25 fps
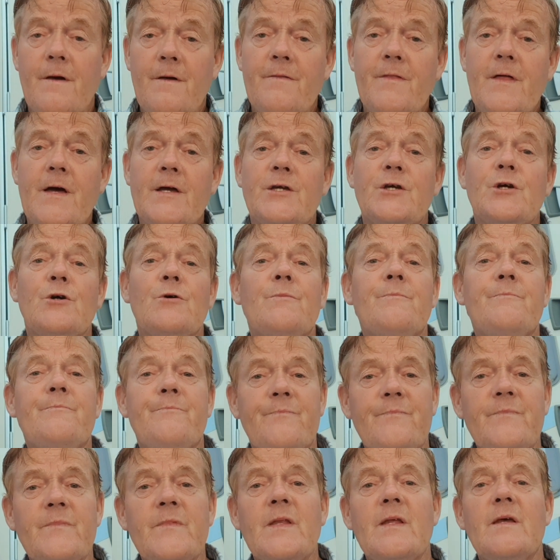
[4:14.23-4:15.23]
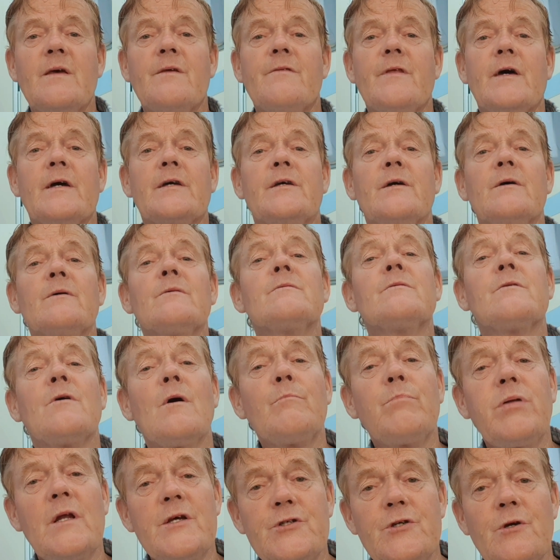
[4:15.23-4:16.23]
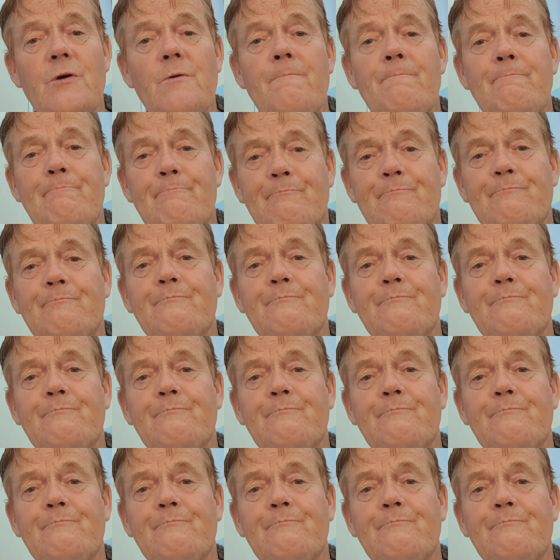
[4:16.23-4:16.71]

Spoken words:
Thank you. Thank you. God bless you.